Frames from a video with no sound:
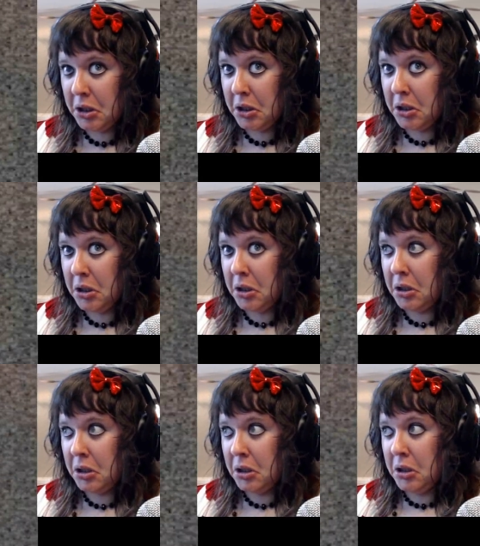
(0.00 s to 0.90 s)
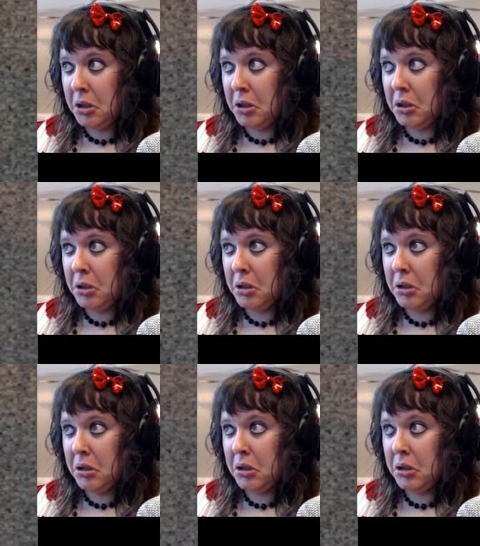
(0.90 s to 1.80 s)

(no one is talking)